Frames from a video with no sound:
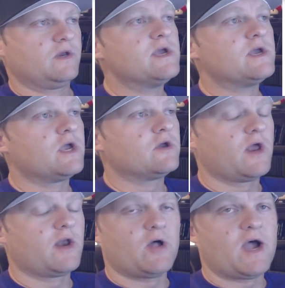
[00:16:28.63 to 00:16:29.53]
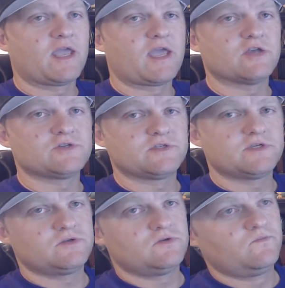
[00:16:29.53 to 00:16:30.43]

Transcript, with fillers: incredible high casualties